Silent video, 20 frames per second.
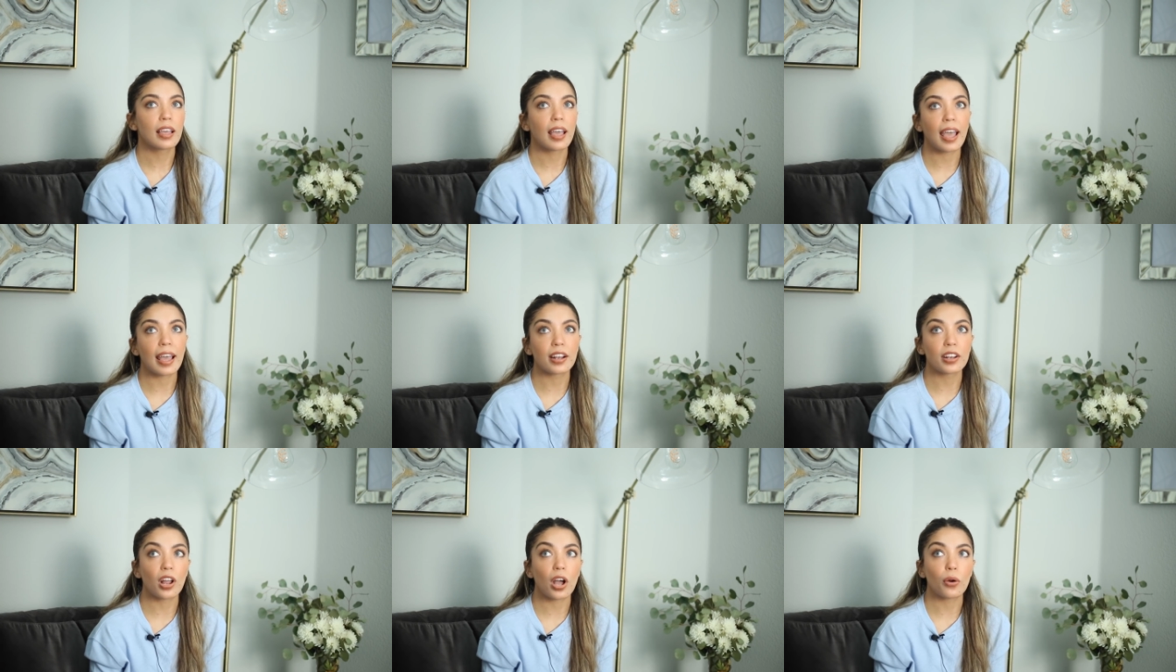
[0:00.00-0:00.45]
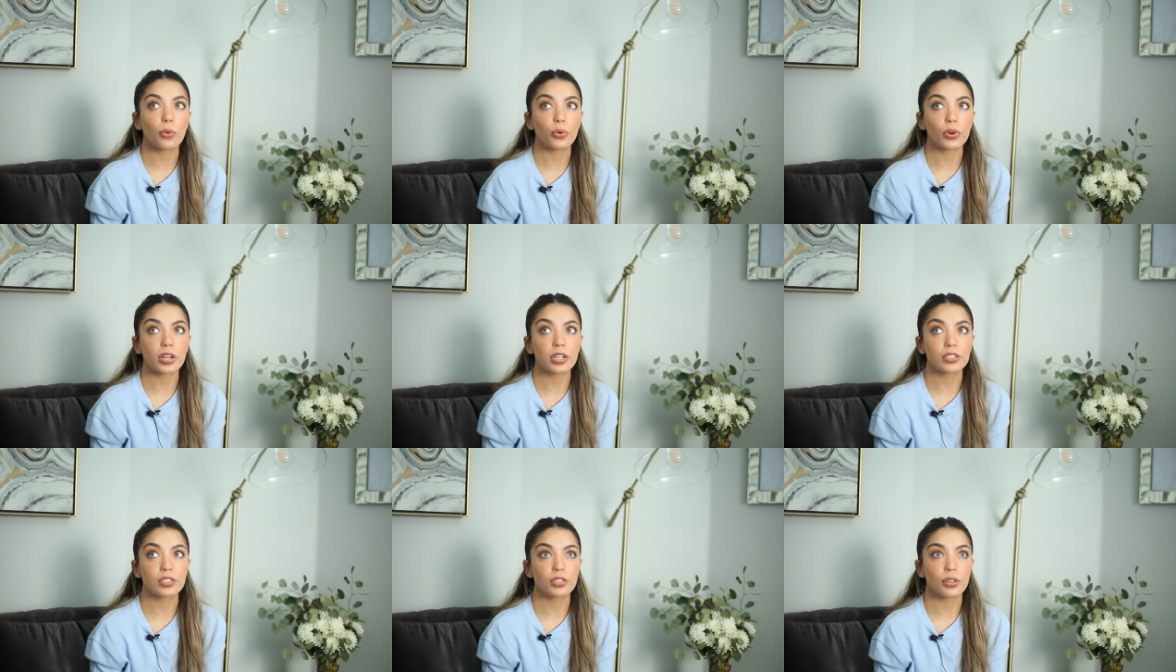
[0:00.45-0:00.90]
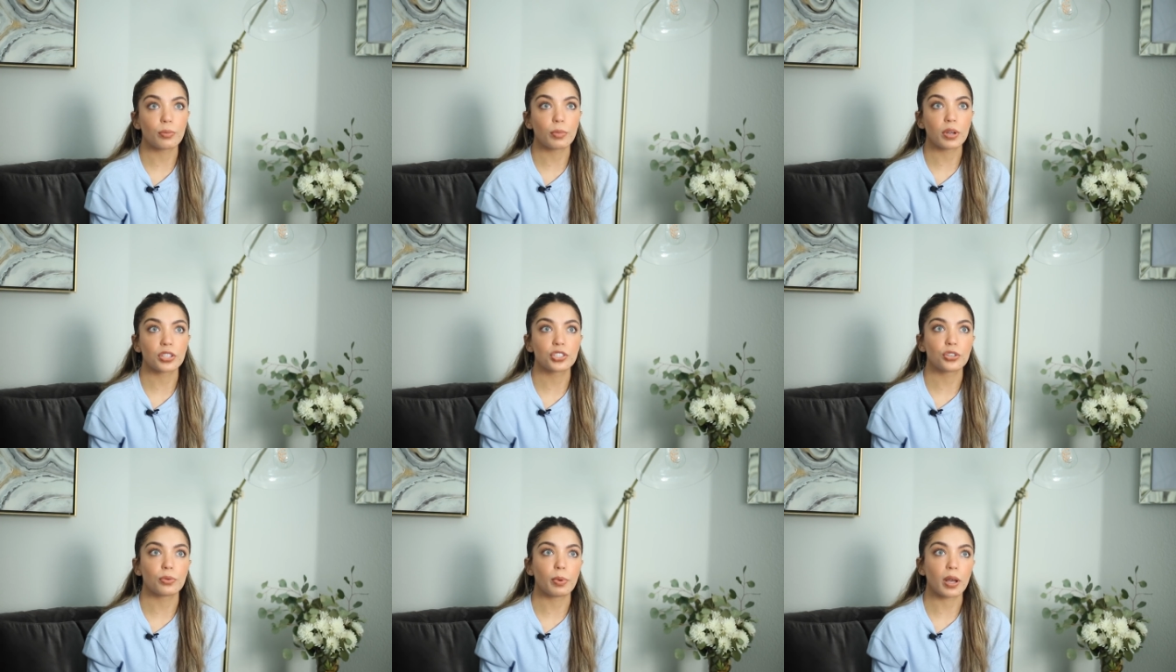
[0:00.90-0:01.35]
and not worry so
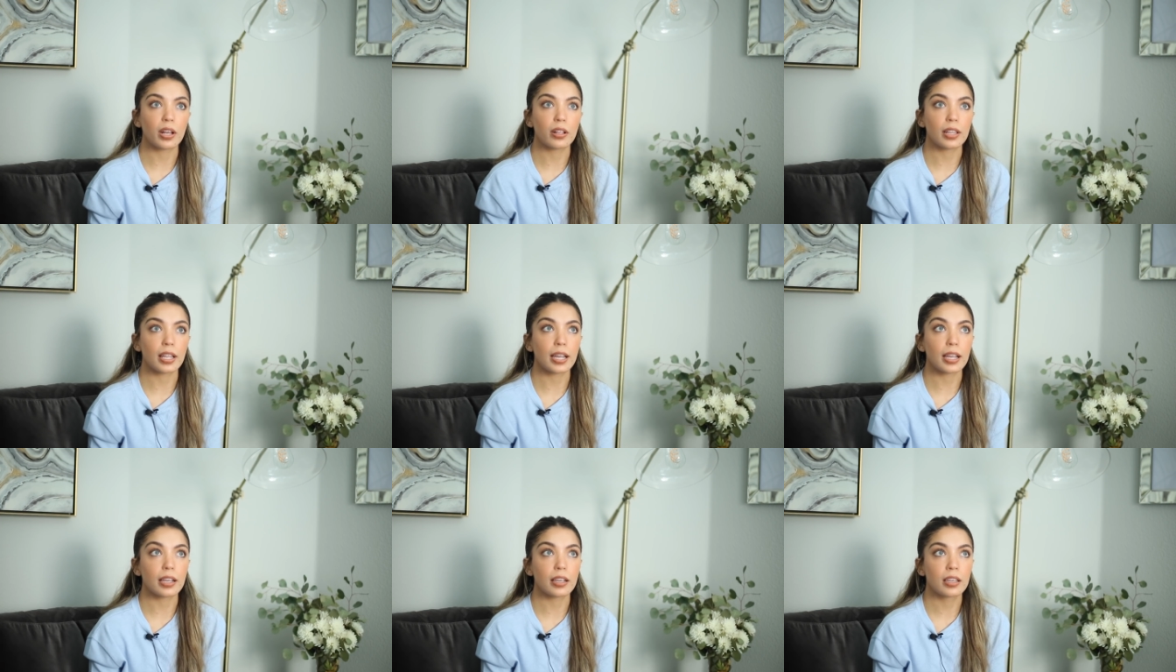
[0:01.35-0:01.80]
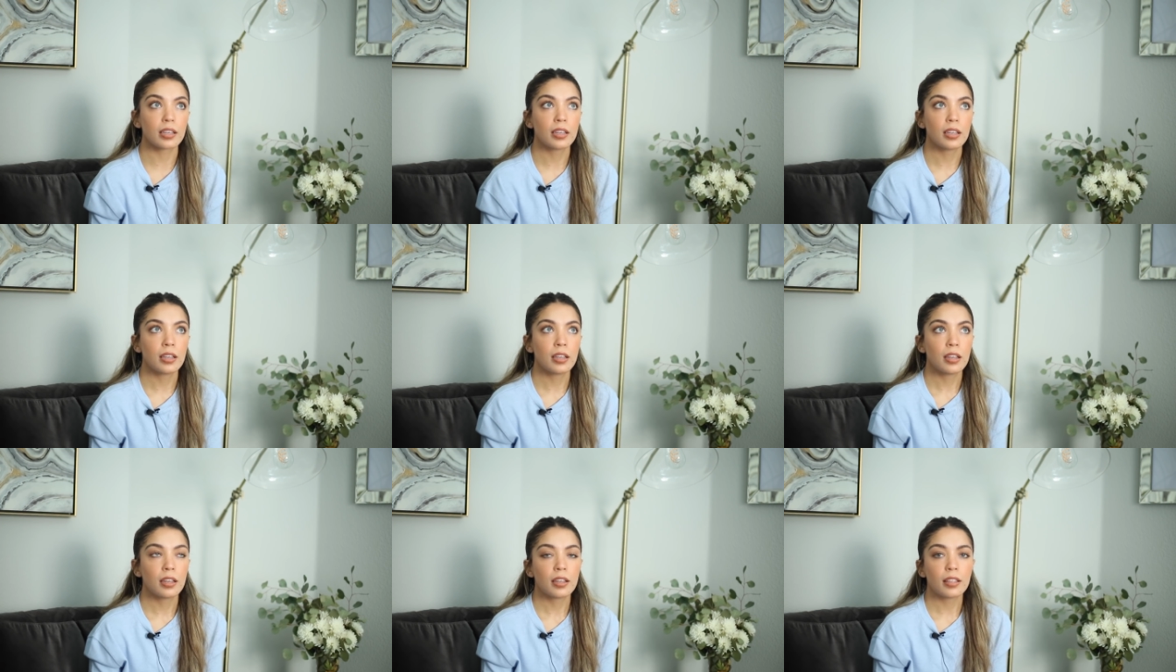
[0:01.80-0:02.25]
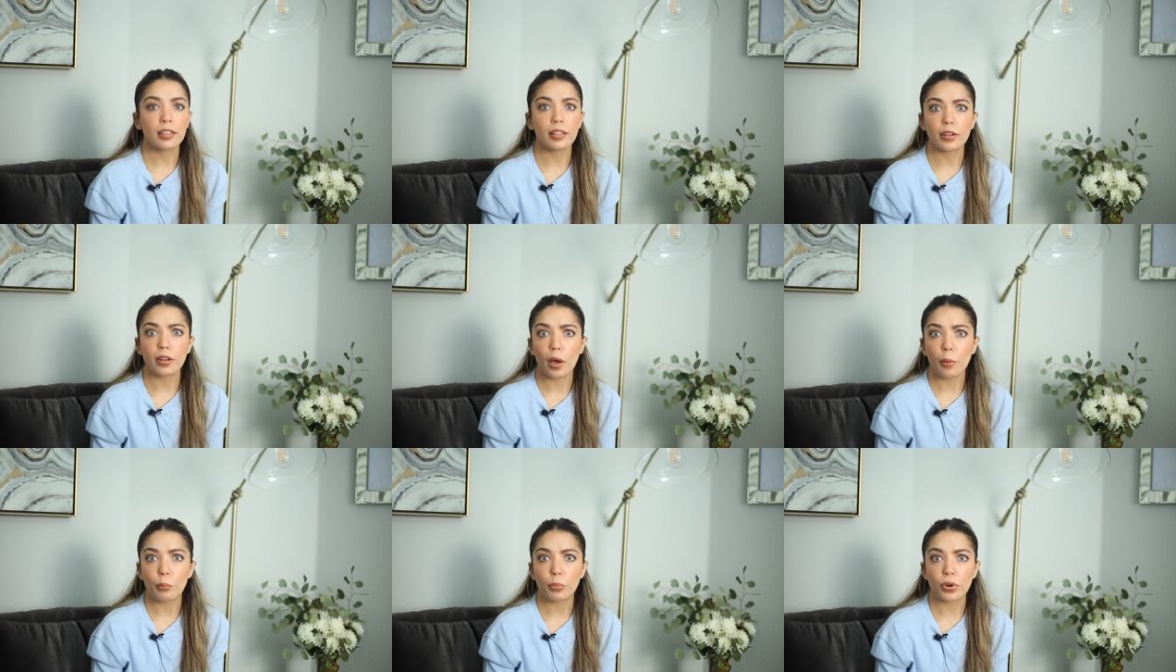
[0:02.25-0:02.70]
much about like the
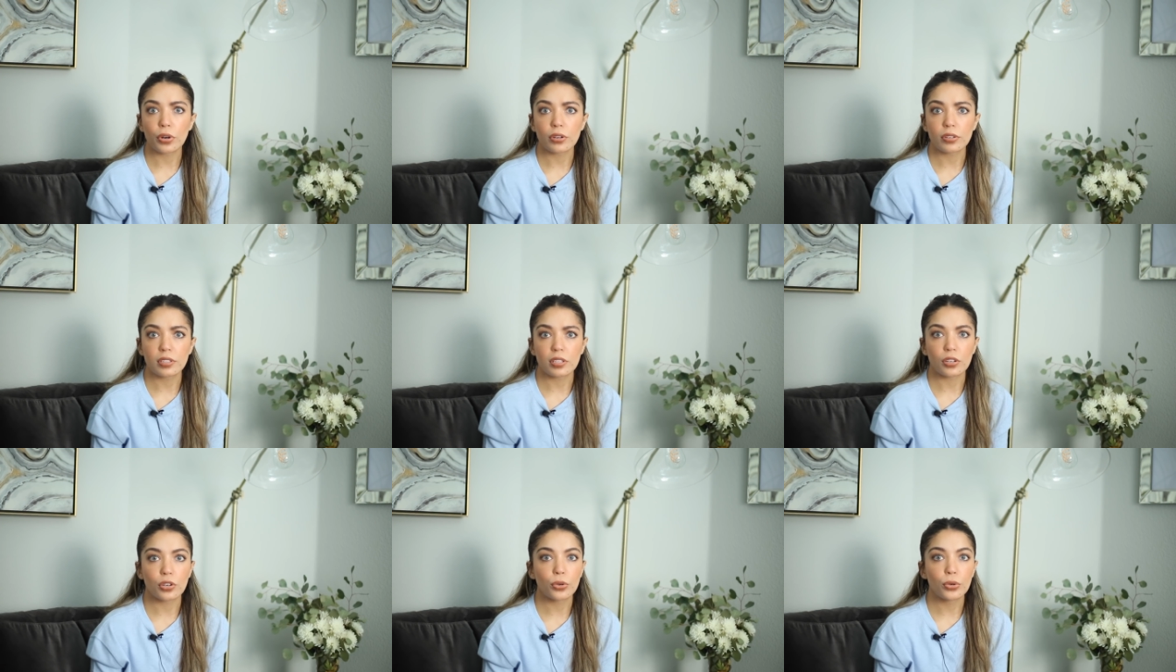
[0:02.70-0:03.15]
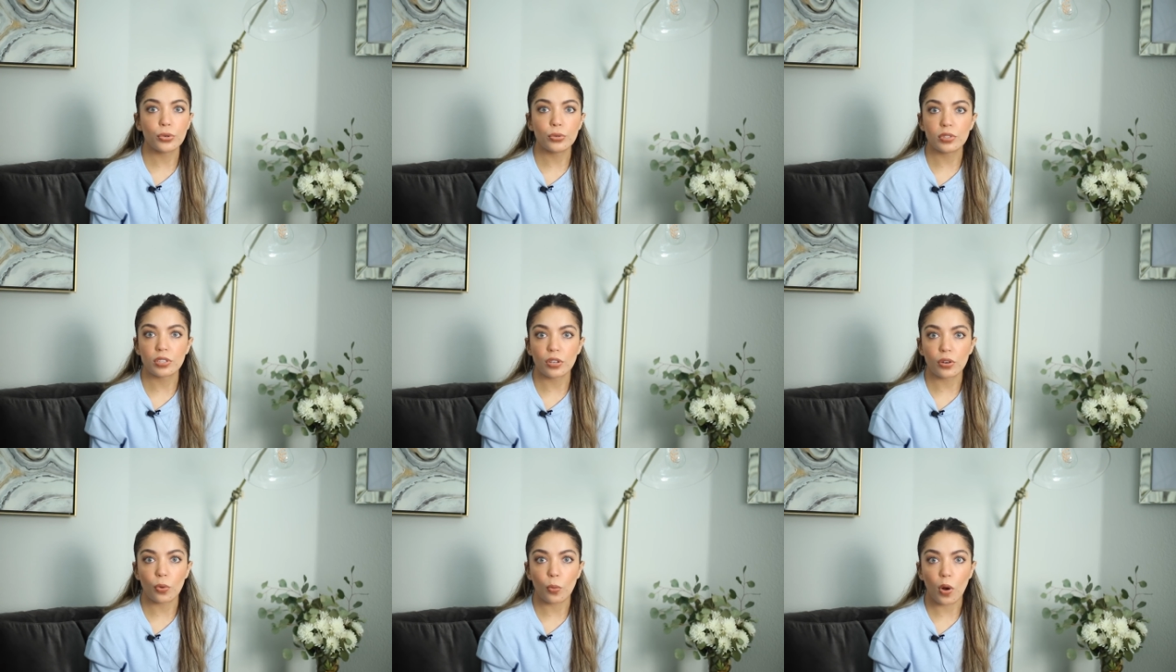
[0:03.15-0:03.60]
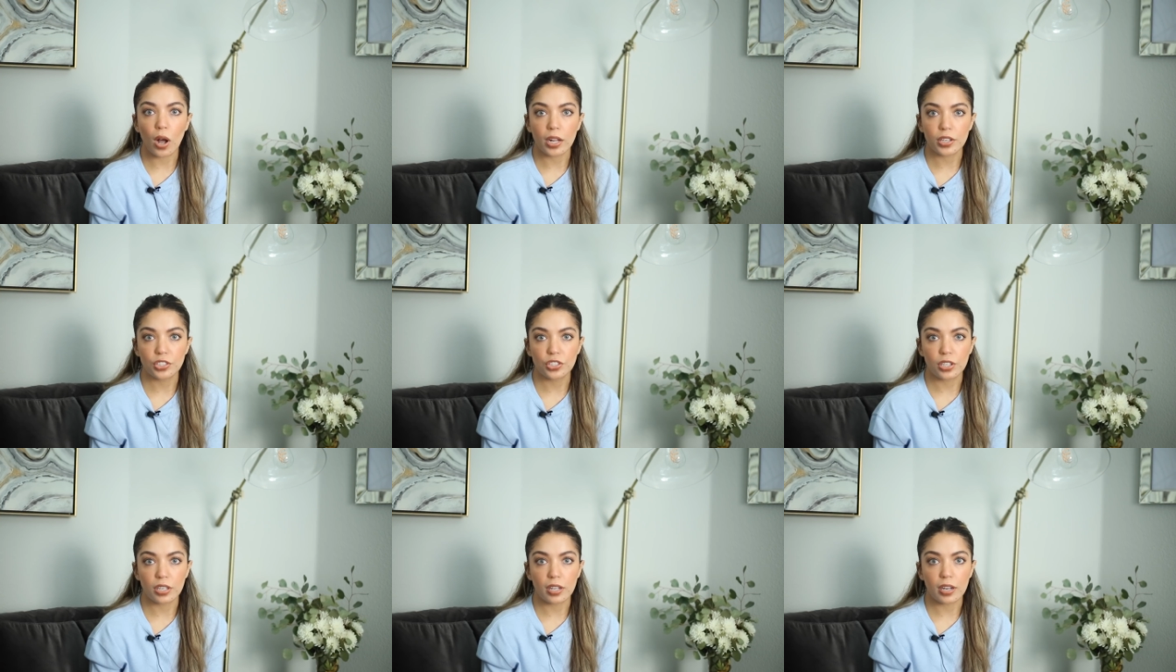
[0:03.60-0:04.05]
numbers and who's going to
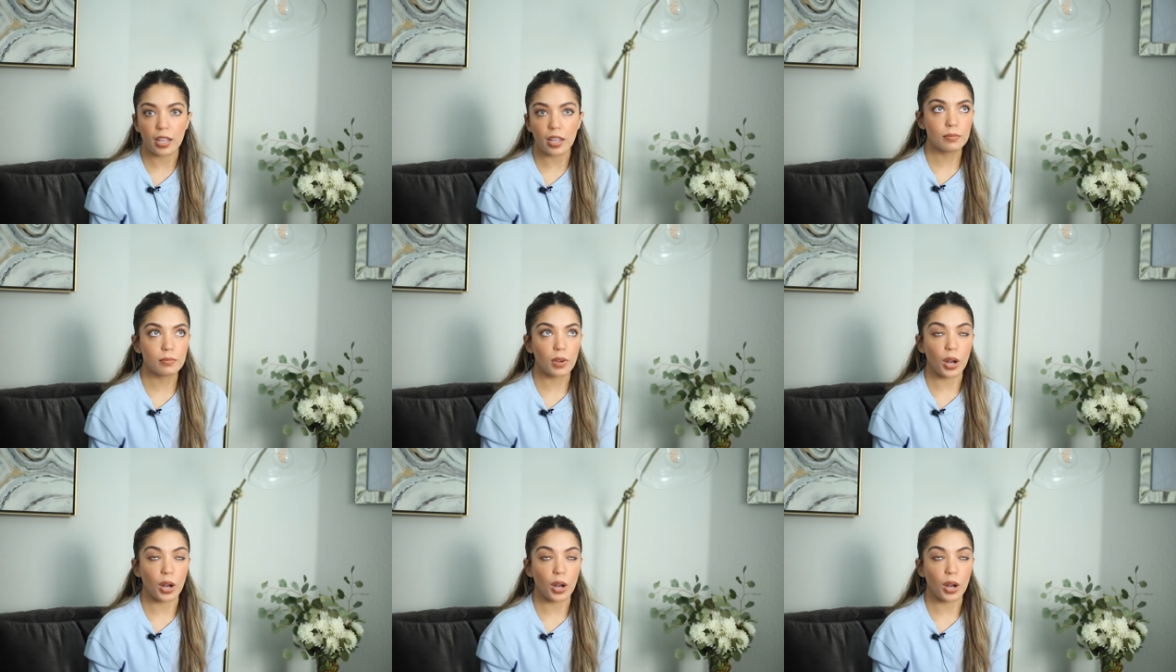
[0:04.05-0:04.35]
watch it.